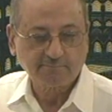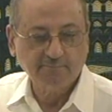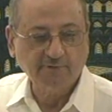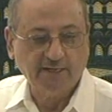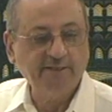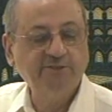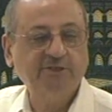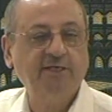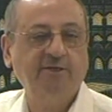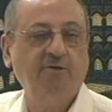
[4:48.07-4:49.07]
and he
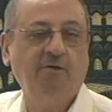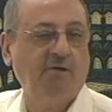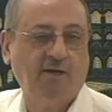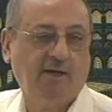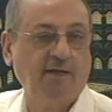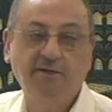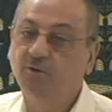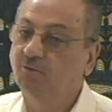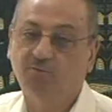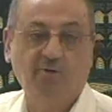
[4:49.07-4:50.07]
said, you know, I
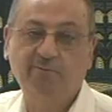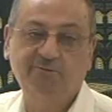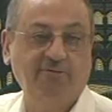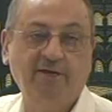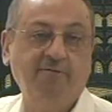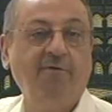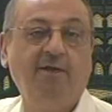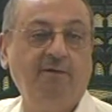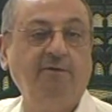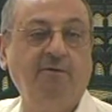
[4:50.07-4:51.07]
know verbs very well,
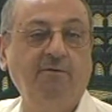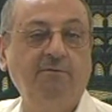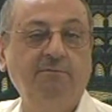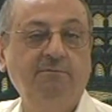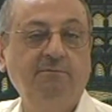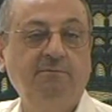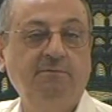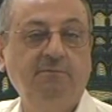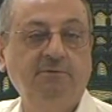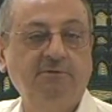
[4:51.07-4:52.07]
you
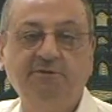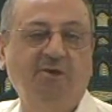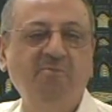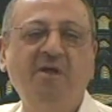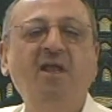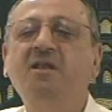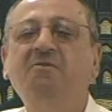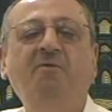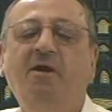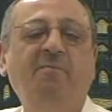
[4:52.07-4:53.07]
know. Give me any
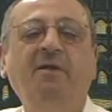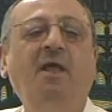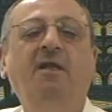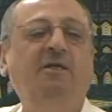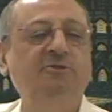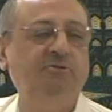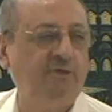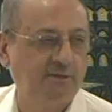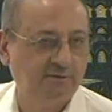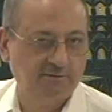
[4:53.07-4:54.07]
verb and I'll
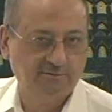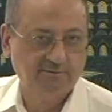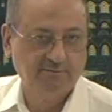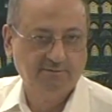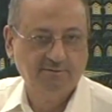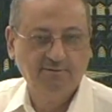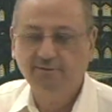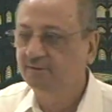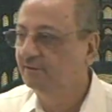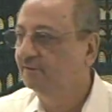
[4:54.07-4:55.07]
conjugate.
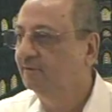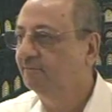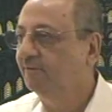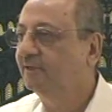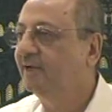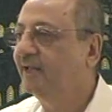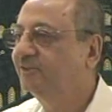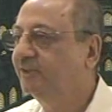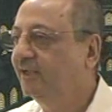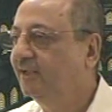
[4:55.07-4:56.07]
What did I
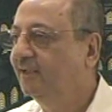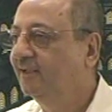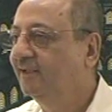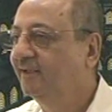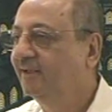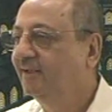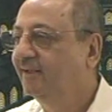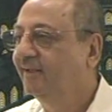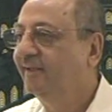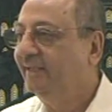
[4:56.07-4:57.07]
say?
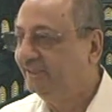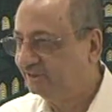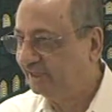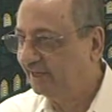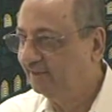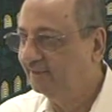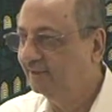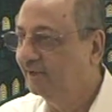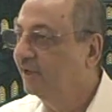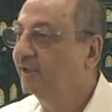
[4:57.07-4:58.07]
He said,
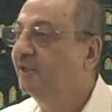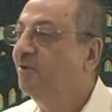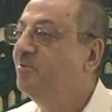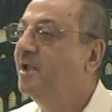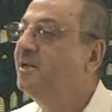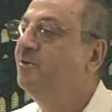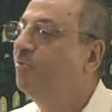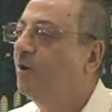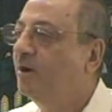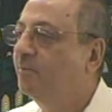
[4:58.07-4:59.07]
Give me any
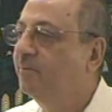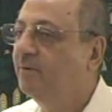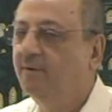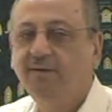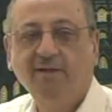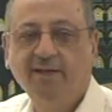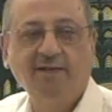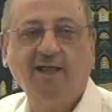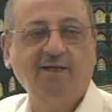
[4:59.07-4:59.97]
verb and I'll